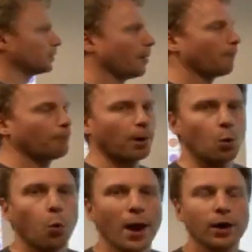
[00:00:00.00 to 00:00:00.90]
but
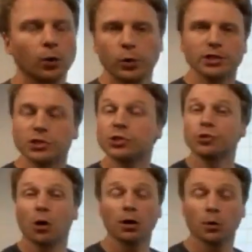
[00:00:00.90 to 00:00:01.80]
where we
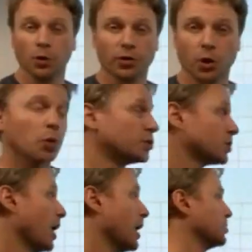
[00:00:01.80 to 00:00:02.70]
start with
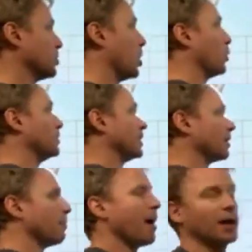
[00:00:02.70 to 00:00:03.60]
cosine is always at the
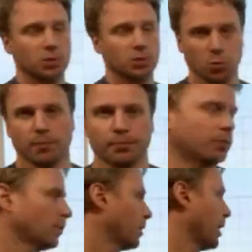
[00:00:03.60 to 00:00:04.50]
maximum,
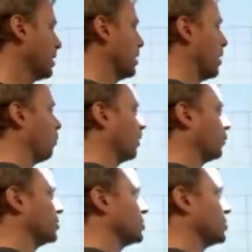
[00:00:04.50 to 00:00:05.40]
okay? Where we
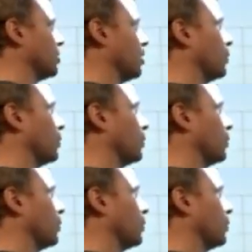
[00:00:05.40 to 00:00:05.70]
start with